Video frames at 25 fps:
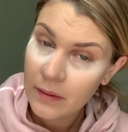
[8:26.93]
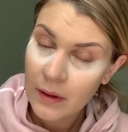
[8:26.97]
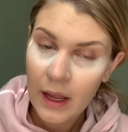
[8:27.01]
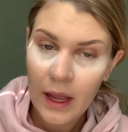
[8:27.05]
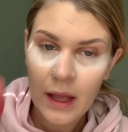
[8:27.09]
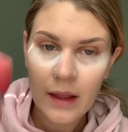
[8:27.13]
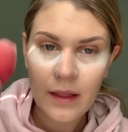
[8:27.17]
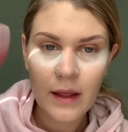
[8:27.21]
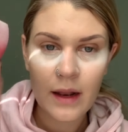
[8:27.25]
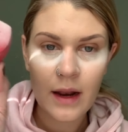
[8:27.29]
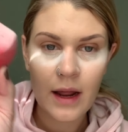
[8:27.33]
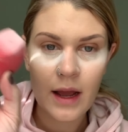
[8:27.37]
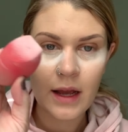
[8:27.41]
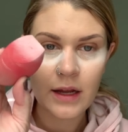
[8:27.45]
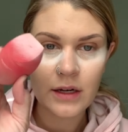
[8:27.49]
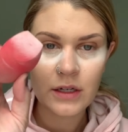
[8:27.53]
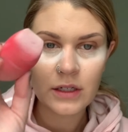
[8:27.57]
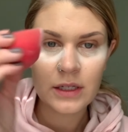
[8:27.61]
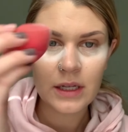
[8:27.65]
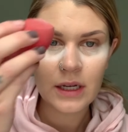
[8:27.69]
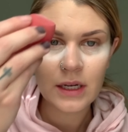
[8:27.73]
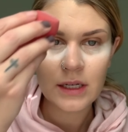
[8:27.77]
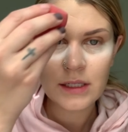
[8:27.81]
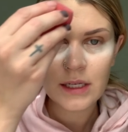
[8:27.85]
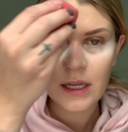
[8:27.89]
And then I just
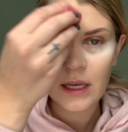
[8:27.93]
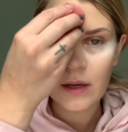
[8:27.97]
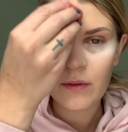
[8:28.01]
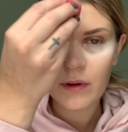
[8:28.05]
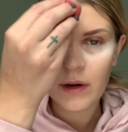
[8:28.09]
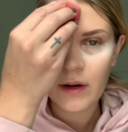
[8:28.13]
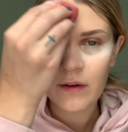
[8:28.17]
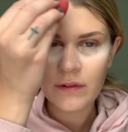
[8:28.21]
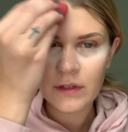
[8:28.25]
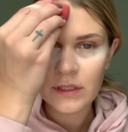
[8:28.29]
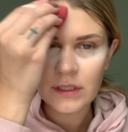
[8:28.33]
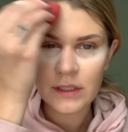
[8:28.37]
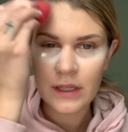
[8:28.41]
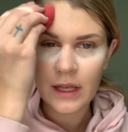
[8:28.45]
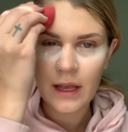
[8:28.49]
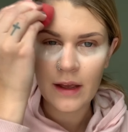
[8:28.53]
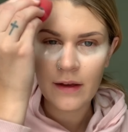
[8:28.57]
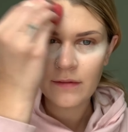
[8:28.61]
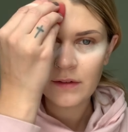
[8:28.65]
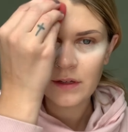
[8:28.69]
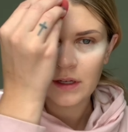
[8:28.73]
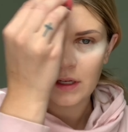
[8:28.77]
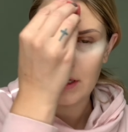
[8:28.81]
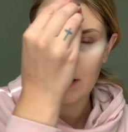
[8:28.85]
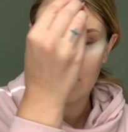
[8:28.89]
kind of take whatever's
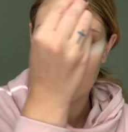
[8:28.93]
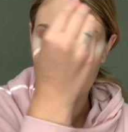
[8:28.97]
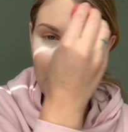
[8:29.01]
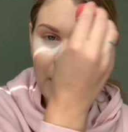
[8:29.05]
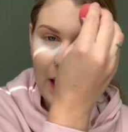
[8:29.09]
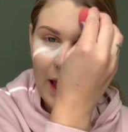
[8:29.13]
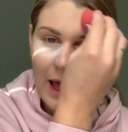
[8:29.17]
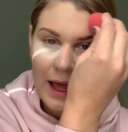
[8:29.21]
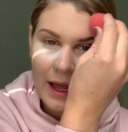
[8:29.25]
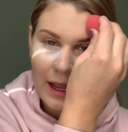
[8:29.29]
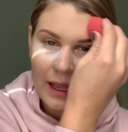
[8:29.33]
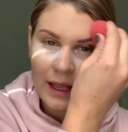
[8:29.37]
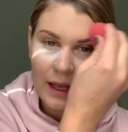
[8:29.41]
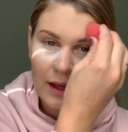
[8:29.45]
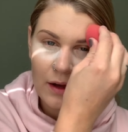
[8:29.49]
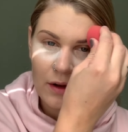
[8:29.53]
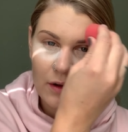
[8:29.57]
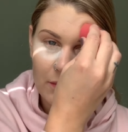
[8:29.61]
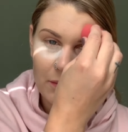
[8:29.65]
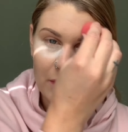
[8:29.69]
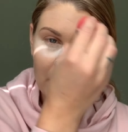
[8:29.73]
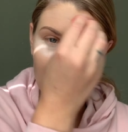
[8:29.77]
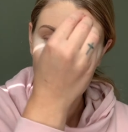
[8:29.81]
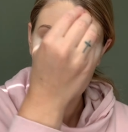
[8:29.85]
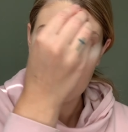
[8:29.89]
left and pack it
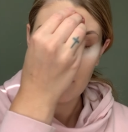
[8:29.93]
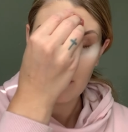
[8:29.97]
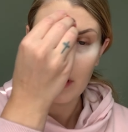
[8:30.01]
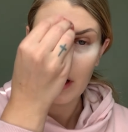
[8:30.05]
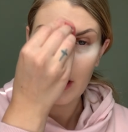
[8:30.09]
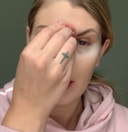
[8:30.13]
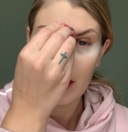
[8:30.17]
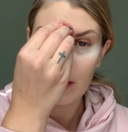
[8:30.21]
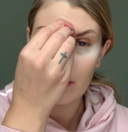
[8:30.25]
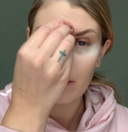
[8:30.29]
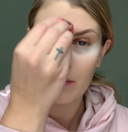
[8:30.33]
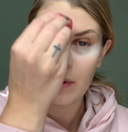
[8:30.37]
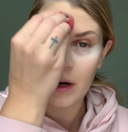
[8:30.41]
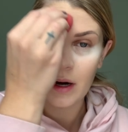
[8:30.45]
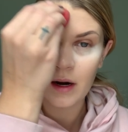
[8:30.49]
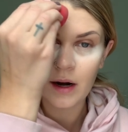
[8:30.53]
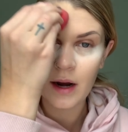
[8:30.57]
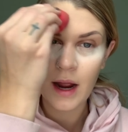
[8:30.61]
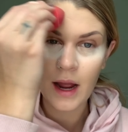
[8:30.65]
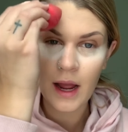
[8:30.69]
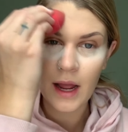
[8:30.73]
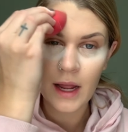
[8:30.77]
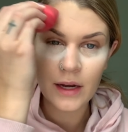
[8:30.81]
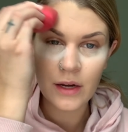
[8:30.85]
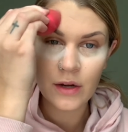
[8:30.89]
on my forehead where
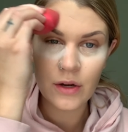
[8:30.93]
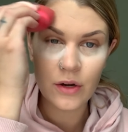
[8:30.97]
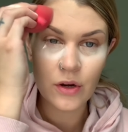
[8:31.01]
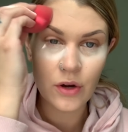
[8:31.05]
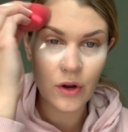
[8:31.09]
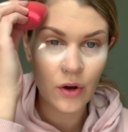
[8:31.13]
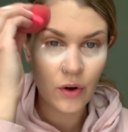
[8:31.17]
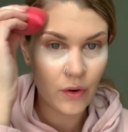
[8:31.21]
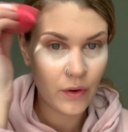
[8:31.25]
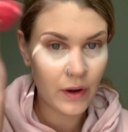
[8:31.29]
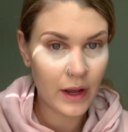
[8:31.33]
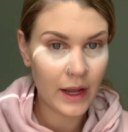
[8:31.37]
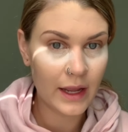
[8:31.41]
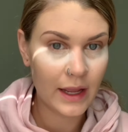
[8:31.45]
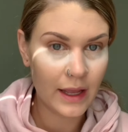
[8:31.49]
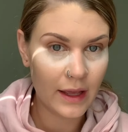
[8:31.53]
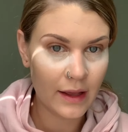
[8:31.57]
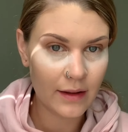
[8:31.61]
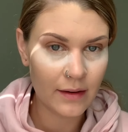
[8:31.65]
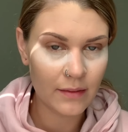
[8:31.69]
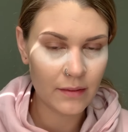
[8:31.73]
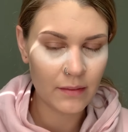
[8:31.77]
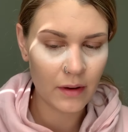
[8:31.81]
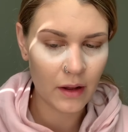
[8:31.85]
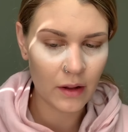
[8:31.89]
I know I get
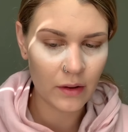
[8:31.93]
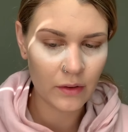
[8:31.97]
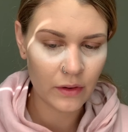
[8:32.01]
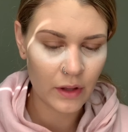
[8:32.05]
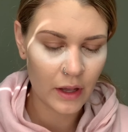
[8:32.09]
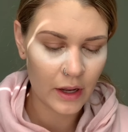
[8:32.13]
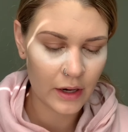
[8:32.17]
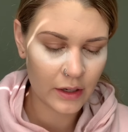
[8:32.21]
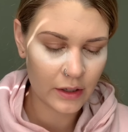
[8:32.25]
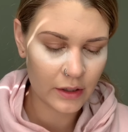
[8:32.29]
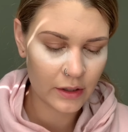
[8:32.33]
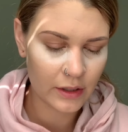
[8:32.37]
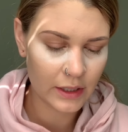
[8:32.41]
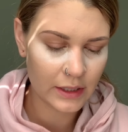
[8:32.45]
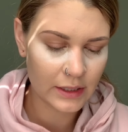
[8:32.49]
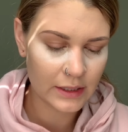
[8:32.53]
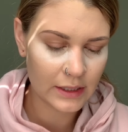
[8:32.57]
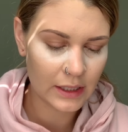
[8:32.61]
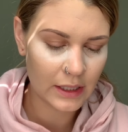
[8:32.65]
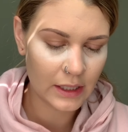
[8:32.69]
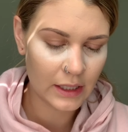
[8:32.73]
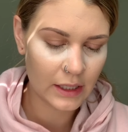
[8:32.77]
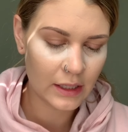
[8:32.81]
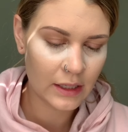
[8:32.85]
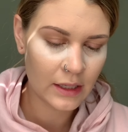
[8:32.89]
a lot of
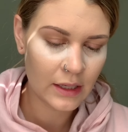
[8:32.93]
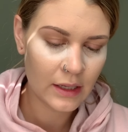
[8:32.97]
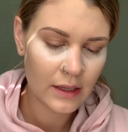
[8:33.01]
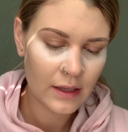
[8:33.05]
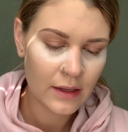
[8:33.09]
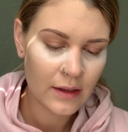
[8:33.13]
creasing.